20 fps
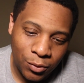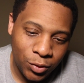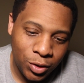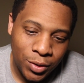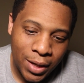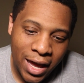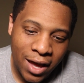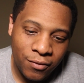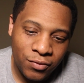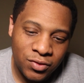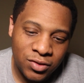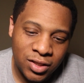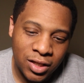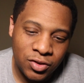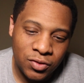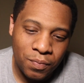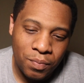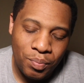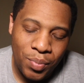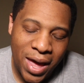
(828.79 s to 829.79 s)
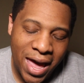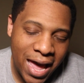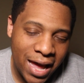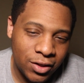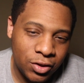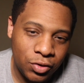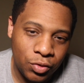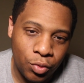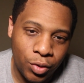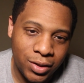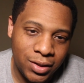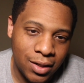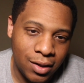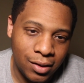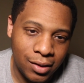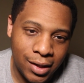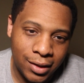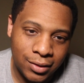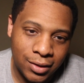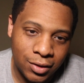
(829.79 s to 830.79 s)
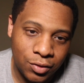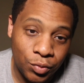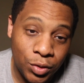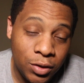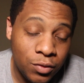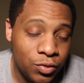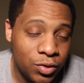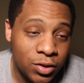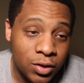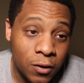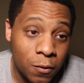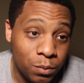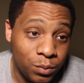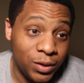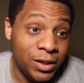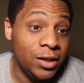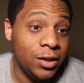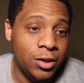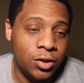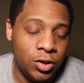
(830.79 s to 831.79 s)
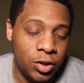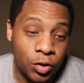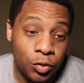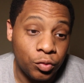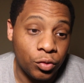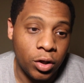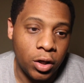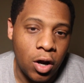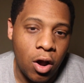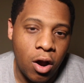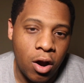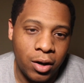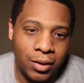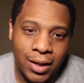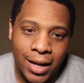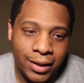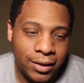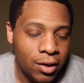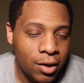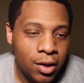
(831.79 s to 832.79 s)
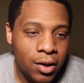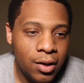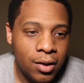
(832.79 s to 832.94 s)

When you have such bad storytelling like this, when you just completely disregard like